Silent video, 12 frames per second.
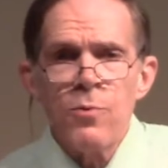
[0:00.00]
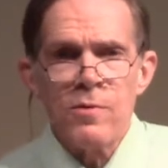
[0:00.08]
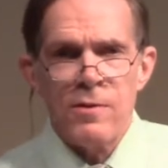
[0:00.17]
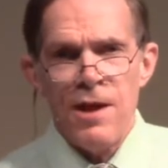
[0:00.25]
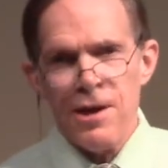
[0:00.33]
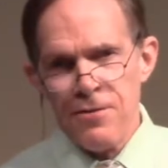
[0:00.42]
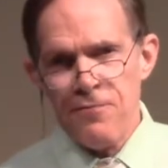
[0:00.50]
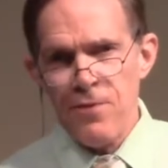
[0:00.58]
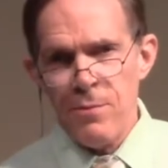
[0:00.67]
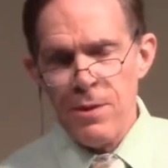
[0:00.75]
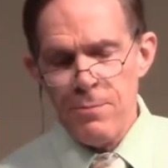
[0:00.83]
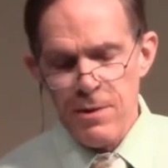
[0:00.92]
was taken
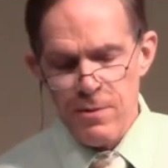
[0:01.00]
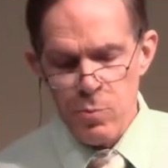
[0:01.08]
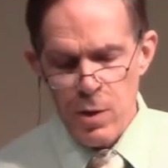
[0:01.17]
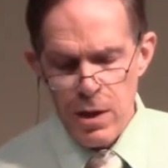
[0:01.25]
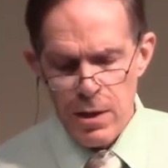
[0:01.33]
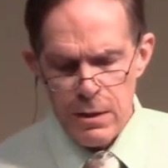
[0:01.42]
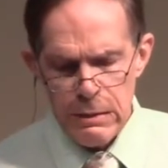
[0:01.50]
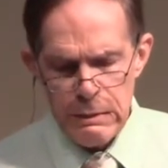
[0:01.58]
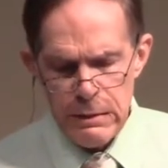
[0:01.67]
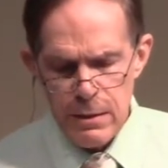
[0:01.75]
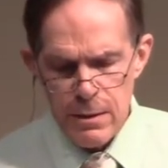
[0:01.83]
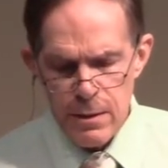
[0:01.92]
from him as well.
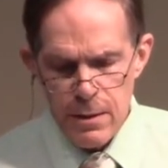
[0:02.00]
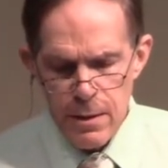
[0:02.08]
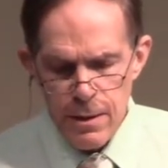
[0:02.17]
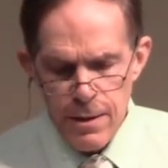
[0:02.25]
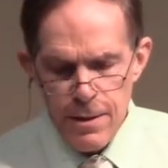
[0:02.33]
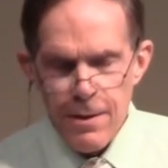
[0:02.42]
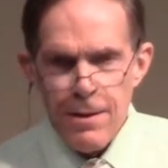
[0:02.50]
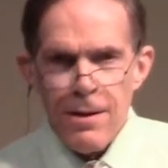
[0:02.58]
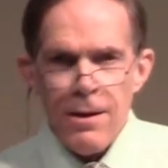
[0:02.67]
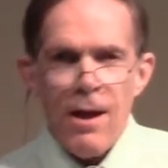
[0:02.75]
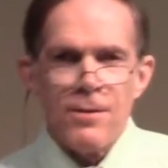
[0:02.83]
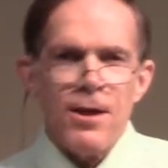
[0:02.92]

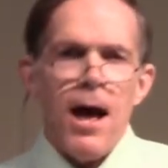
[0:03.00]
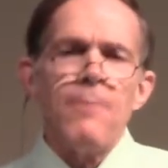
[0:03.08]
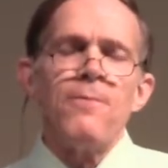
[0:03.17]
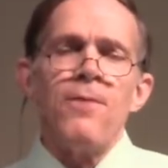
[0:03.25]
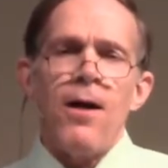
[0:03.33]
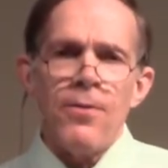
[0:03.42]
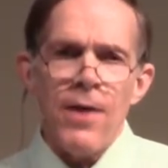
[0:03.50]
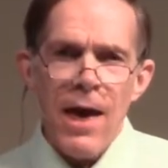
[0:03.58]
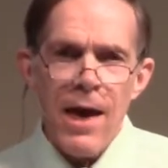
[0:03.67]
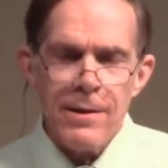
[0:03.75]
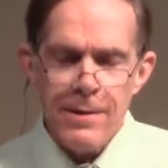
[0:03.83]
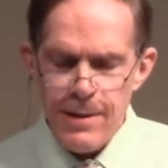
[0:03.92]
On top of all
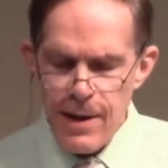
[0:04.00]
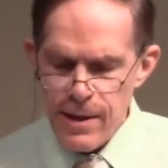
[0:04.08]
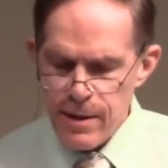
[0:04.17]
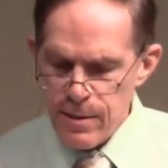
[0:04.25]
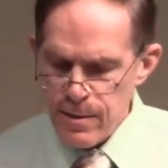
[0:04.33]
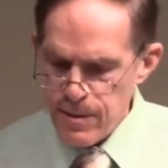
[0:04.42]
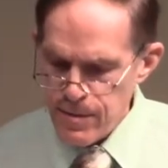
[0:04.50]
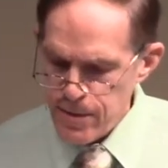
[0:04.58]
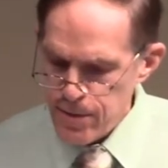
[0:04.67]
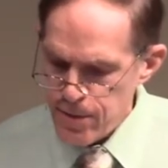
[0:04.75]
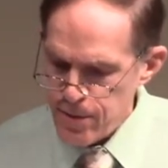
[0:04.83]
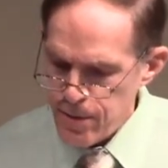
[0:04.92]
that, he had to
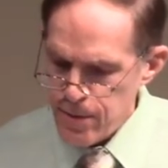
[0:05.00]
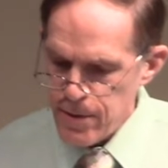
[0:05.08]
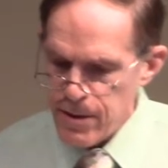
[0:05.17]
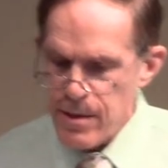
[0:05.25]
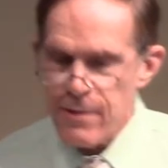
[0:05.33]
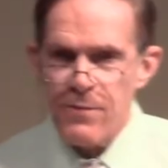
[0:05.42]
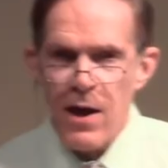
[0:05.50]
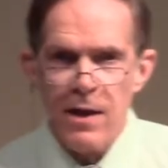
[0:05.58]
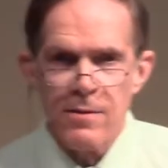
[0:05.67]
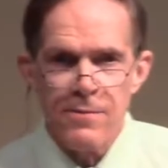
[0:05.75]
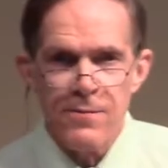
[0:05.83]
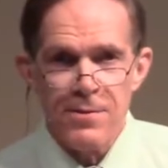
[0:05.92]
listen to the
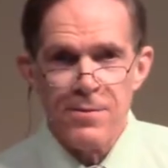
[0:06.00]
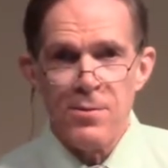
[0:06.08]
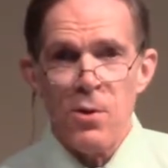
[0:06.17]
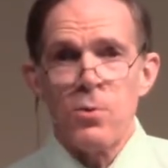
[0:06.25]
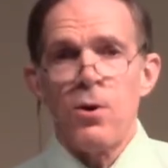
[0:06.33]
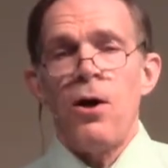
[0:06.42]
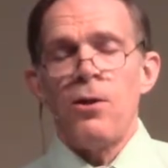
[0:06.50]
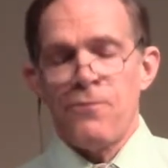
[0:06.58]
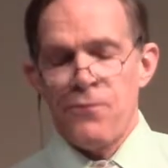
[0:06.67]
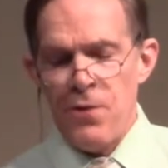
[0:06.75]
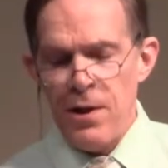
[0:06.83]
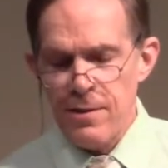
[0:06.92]
advice of his so called
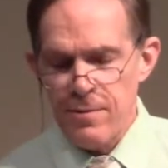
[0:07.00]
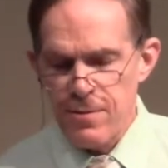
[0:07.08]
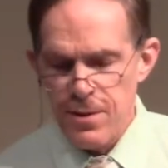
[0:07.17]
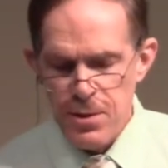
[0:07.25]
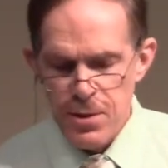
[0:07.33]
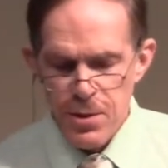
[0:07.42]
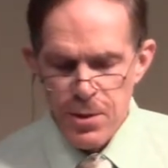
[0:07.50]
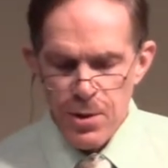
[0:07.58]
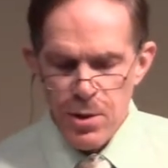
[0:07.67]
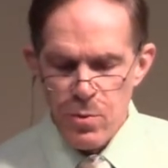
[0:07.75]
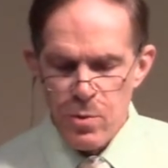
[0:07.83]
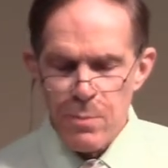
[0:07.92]
friends
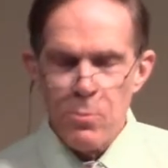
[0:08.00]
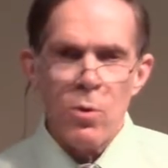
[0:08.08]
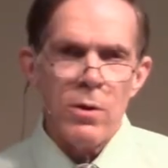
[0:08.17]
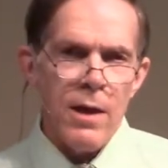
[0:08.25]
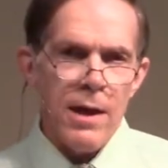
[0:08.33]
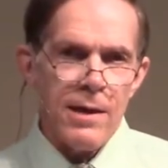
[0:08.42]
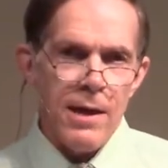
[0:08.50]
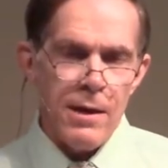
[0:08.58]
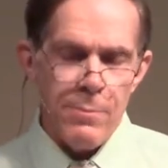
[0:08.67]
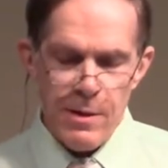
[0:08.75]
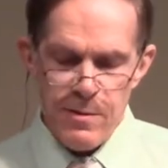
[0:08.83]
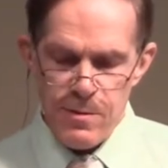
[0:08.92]
who were more like
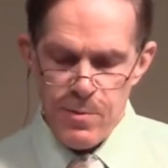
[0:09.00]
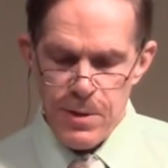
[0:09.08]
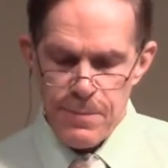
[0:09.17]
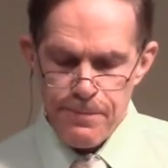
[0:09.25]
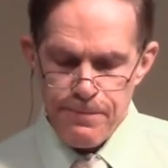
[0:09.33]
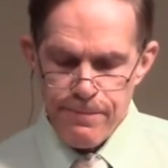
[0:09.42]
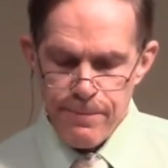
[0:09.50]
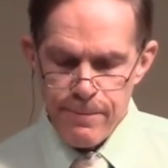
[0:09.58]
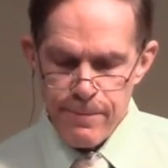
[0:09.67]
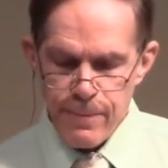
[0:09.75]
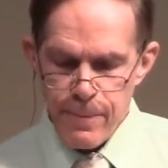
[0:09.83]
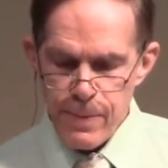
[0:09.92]
enemies to him.
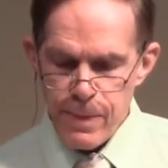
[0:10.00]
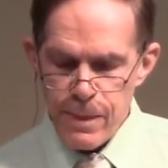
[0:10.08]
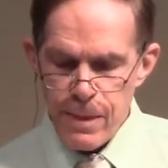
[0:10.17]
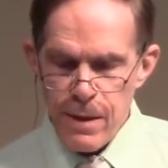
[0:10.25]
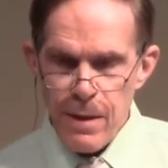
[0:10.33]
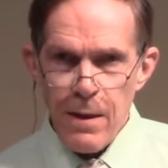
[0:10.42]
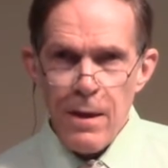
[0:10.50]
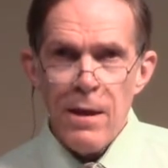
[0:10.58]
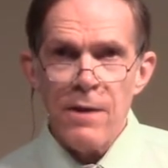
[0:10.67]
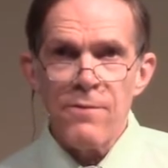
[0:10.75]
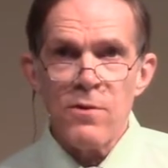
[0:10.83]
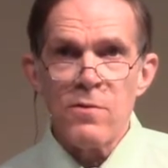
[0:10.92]

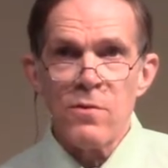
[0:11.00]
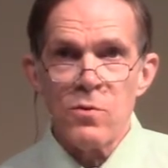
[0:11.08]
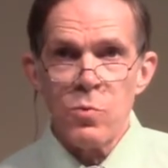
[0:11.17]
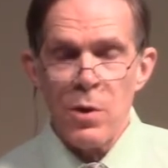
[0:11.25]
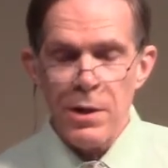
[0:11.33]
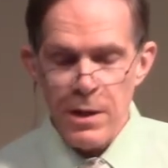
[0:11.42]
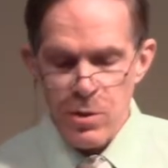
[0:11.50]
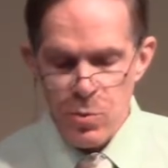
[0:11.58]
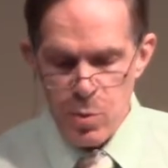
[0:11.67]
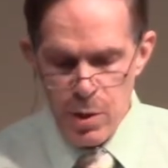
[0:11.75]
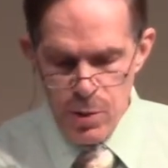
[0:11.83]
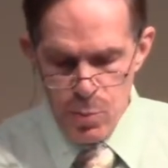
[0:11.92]
In verses 20 and
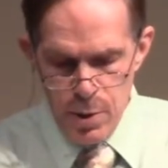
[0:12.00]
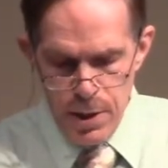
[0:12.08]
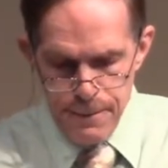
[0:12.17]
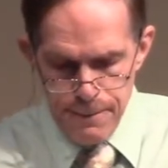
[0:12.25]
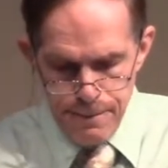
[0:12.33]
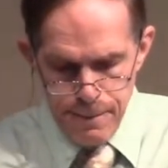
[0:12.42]
21,